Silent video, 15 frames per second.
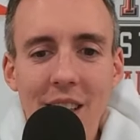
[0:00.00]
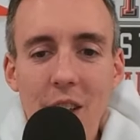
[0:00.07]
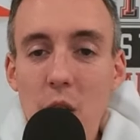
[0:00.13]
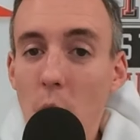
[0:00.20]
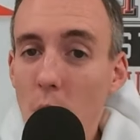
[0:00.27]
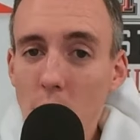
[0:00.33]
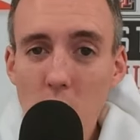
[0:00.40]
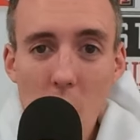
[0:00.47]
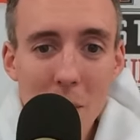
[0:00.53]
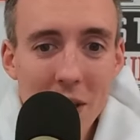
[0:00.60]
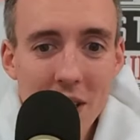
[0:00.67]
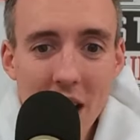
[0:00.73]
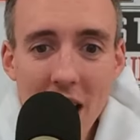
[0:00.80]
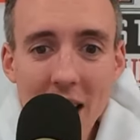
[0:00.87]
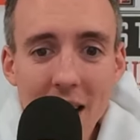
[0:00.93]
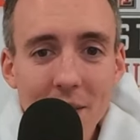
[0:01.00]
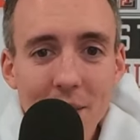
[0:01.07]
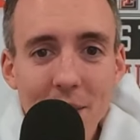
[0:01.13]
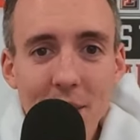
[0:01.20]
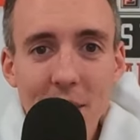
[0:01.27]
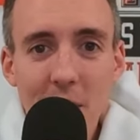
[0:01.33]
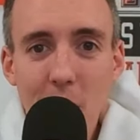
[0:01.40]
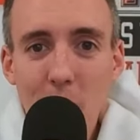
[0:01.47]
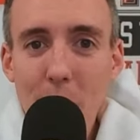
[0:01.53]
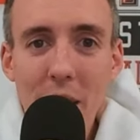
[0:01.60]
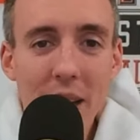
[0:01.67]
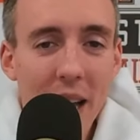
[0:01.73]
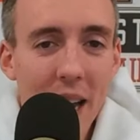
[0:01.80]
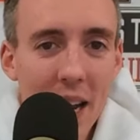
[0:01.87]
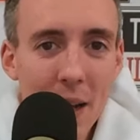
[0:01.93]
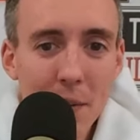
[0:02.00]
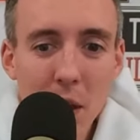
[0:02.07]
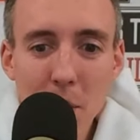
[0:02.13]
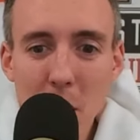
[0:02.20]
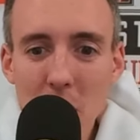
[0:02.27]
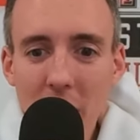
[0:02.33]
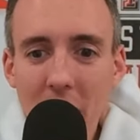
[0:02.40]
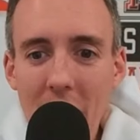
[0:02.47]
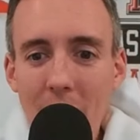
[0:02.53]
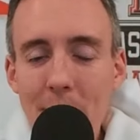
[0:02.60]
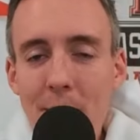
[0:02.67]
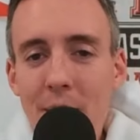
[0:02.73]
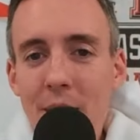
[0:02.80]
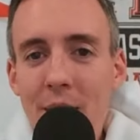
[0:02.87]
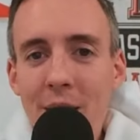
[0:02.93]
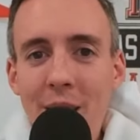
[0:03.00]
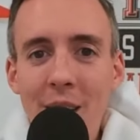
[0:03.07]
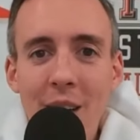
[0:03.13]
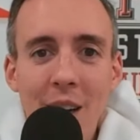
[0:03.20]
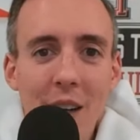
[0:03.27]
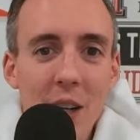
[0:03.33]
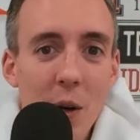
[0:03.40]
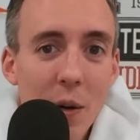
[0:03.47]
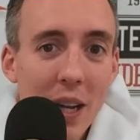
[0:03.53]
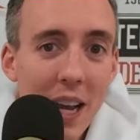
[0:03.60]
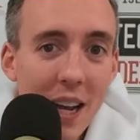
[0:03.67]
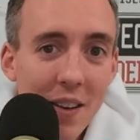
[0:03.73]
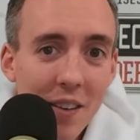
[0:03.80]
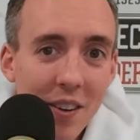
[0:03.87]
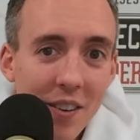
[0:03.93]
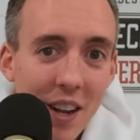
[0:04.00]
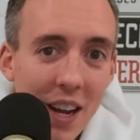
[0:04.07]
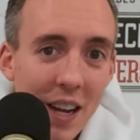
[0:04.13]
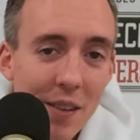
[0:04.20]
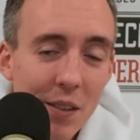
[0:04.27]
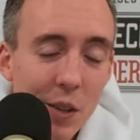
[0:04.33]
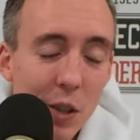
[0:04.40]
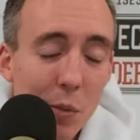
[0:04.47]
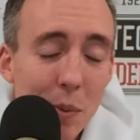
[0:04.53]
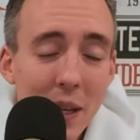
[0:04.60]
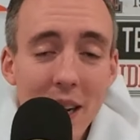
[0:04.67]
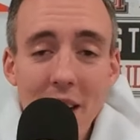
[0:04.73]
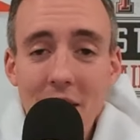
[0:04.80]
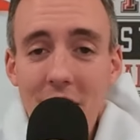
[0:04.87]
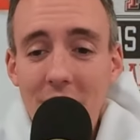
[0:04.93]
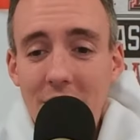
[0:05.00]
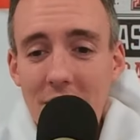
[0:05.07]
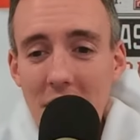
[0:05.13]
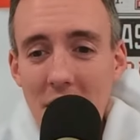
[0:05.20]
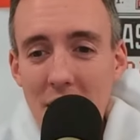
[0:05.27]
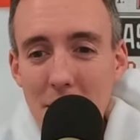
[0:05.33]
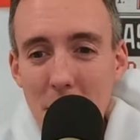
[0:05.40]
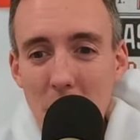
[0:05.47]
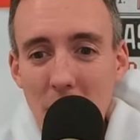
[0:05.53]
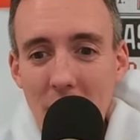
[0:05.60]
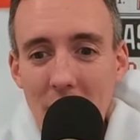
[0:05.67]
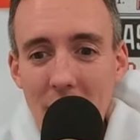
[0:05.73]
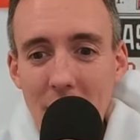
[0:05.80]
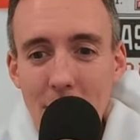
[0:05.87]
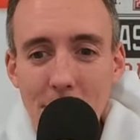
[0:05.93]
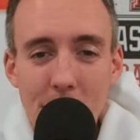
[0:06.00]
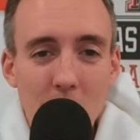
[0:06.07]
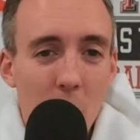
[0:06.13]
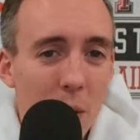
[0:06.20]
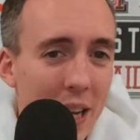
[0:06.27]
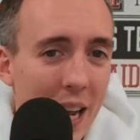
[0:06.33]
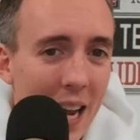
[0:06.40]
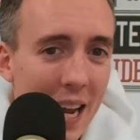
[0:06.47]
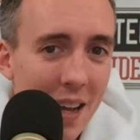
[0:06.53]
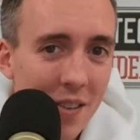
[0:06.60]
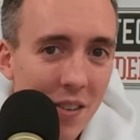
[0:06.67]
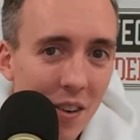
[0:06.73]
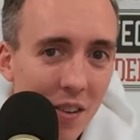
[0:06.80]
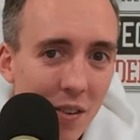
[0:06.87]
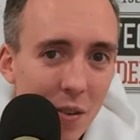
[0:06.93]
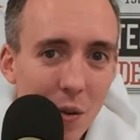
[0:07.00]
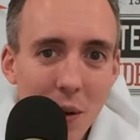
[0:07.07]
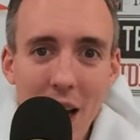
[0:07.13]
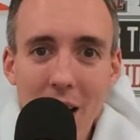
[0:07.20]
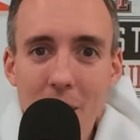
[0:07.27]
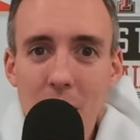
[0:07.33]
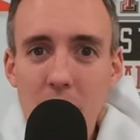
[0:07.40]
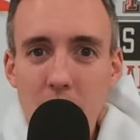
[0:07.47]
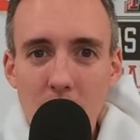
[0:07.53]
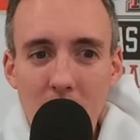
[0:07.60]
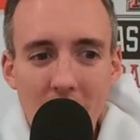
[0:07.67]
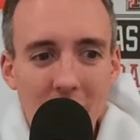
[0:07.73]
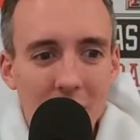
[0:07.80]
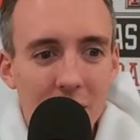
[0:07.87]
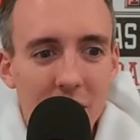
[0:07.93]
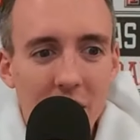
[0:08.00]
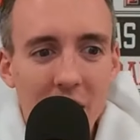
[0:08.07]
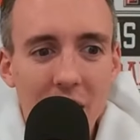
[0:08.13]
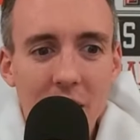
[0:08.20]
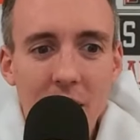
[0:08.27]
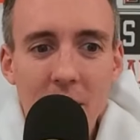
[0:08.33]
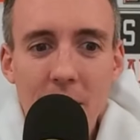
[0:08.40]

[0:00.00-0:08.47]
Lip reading: No Oklahoma State, who beat A&M in the bowl game. No Kansas State, who beat NC State in the bowl game. No Kansas, who hammered UNLV.